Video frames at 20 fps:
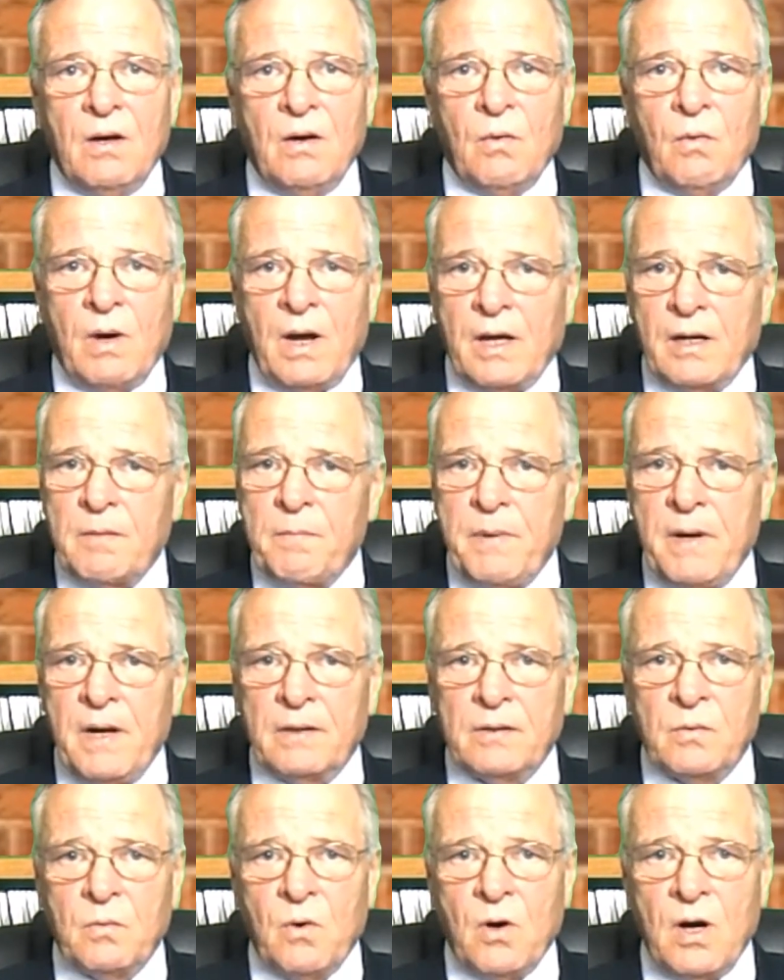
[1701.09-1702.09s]
"When I got
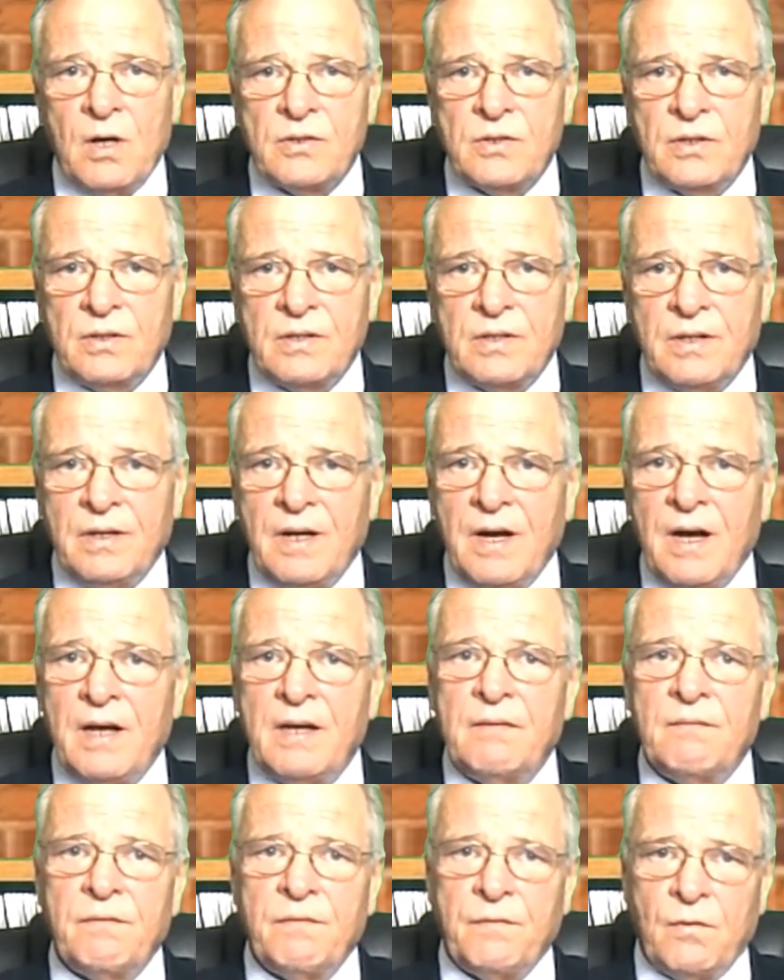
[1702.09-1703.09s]
back to Washington, I
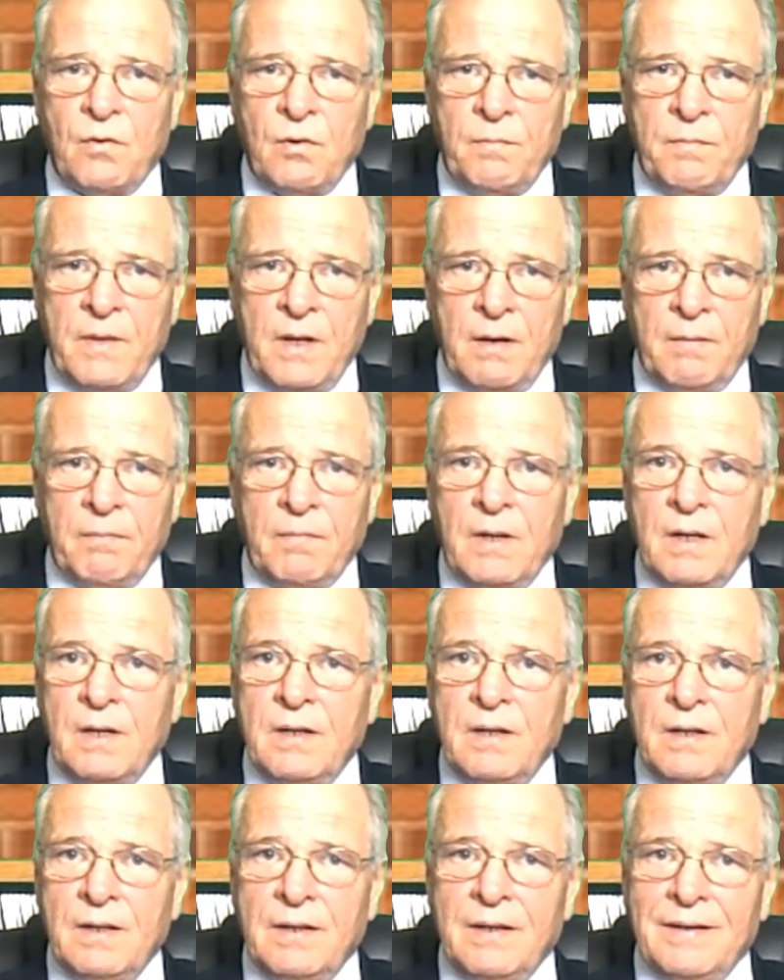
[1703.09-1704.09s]
informed them
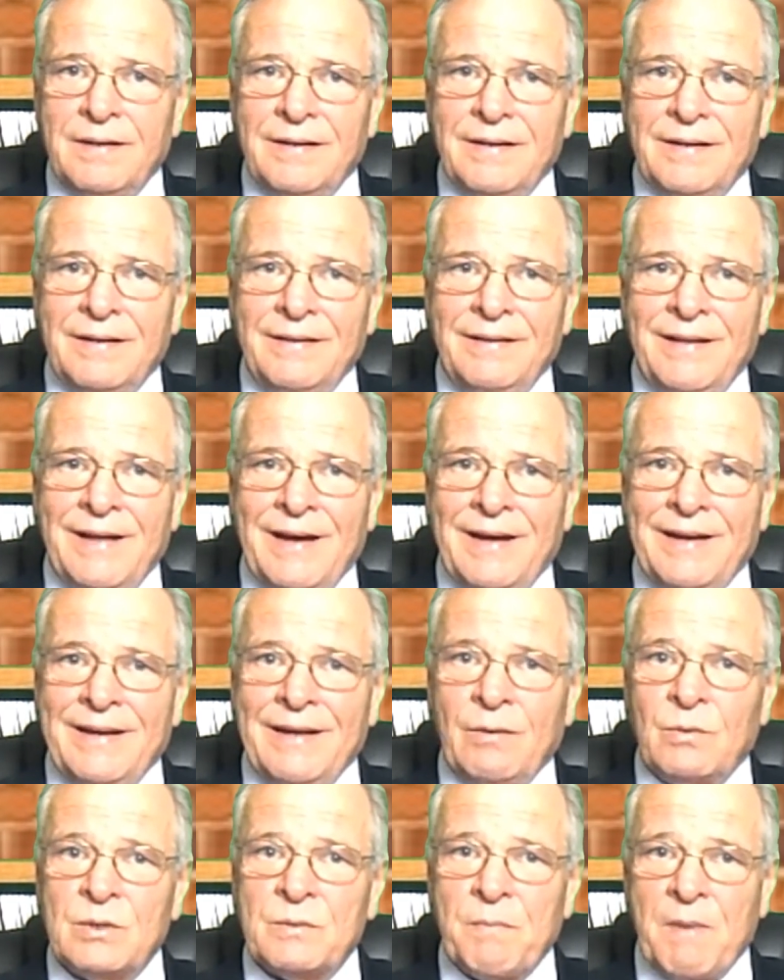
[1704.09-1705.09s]
that
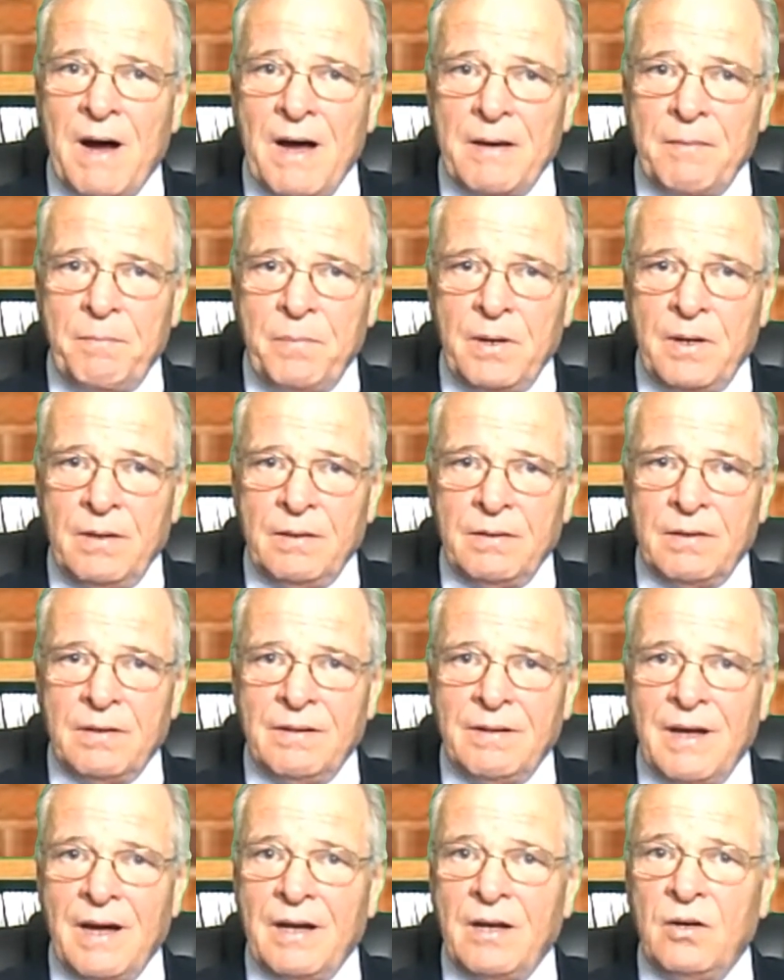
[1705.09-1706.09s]
it was my
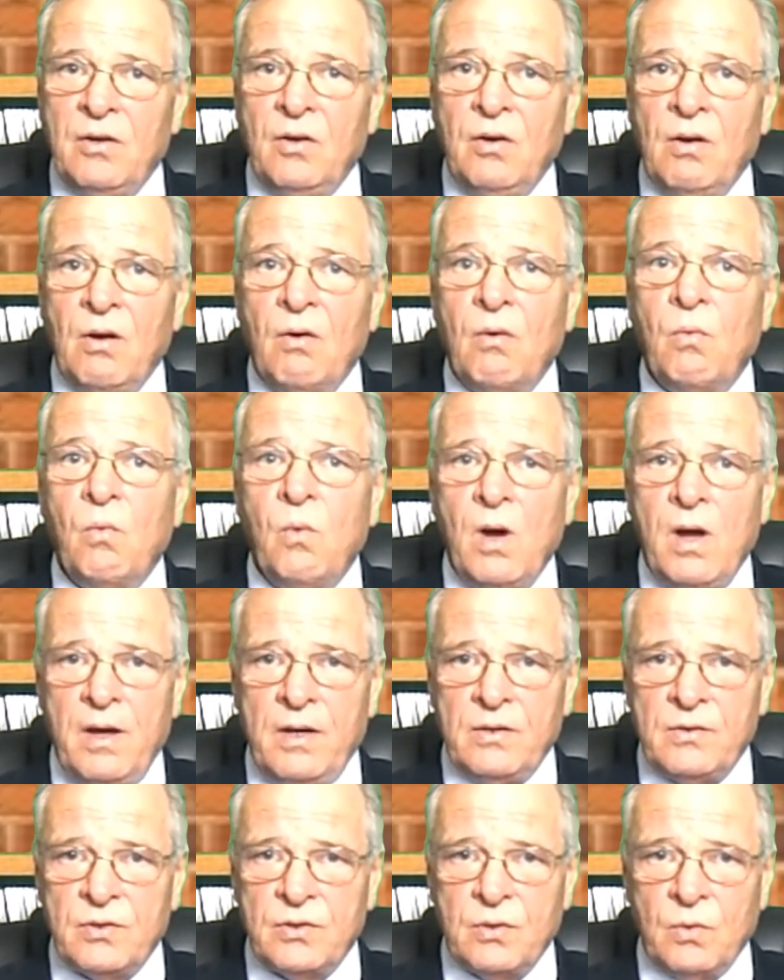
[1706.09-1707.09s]
opinion that in no
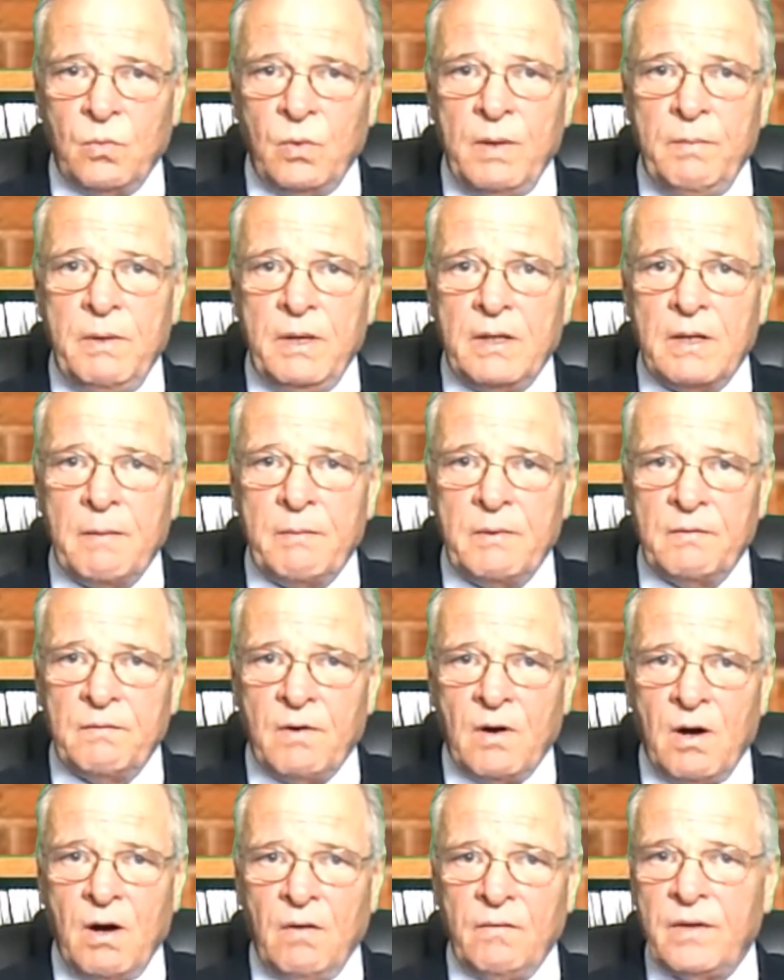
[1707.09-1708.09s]
way should we become
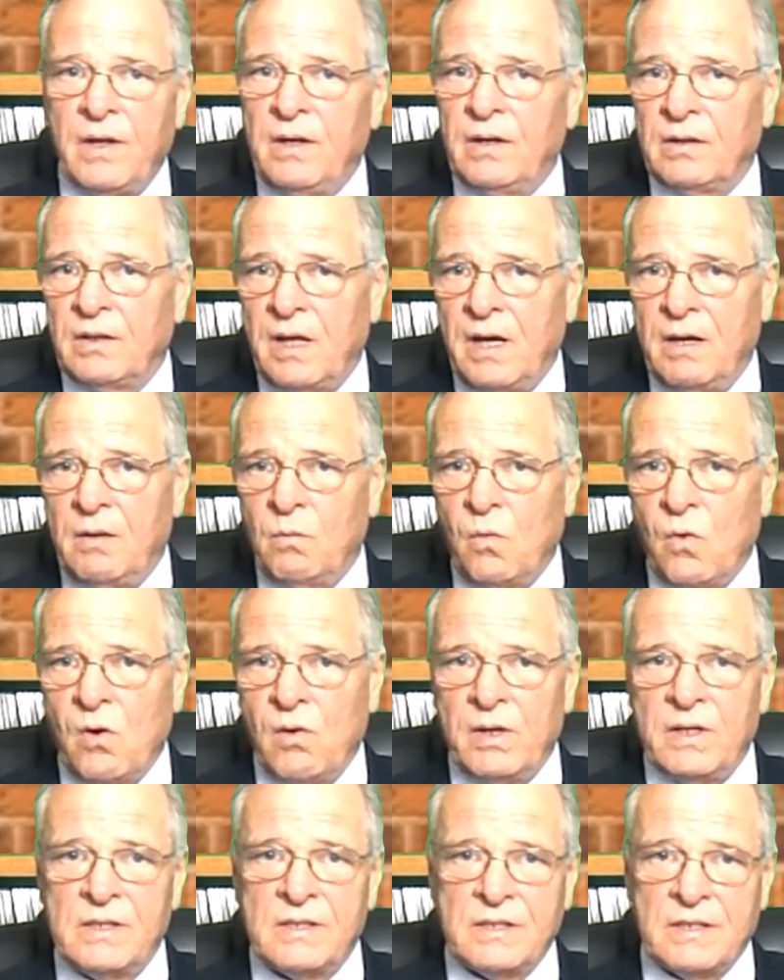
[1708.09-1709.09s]
involved in a land
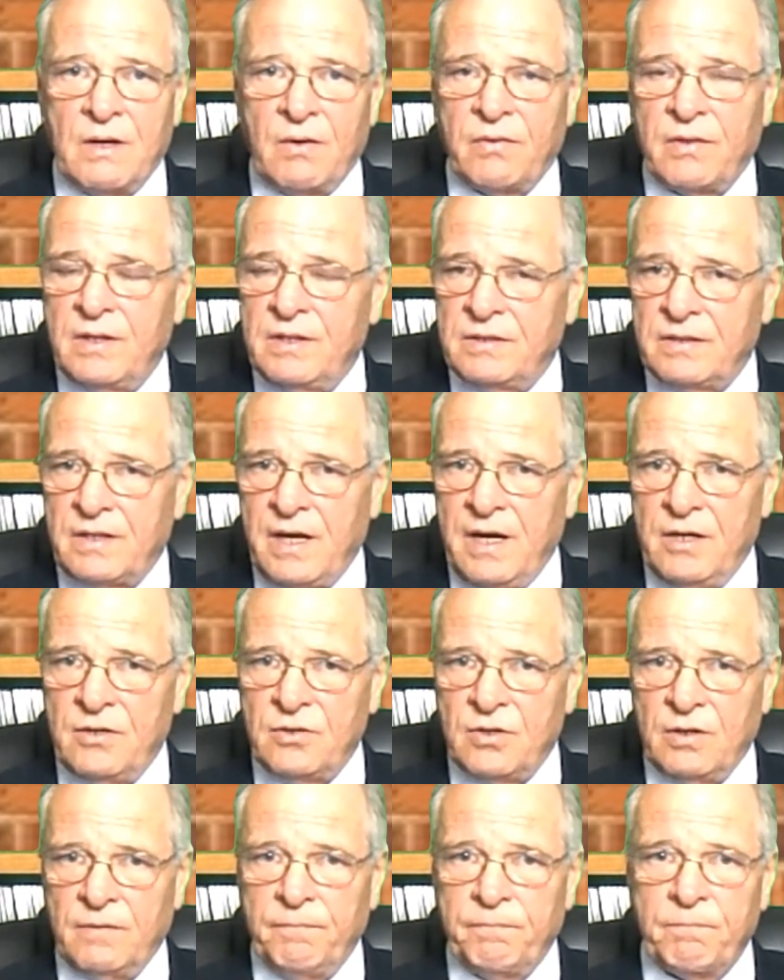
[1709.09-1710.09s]
war in Southeast
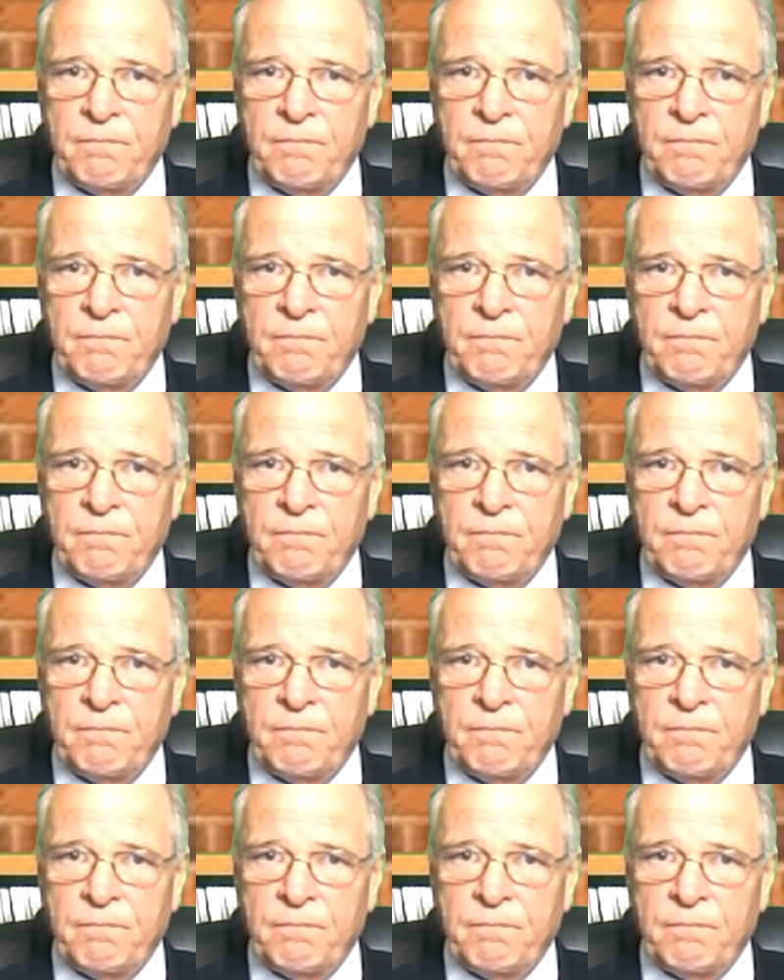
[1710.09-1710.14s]
Asia.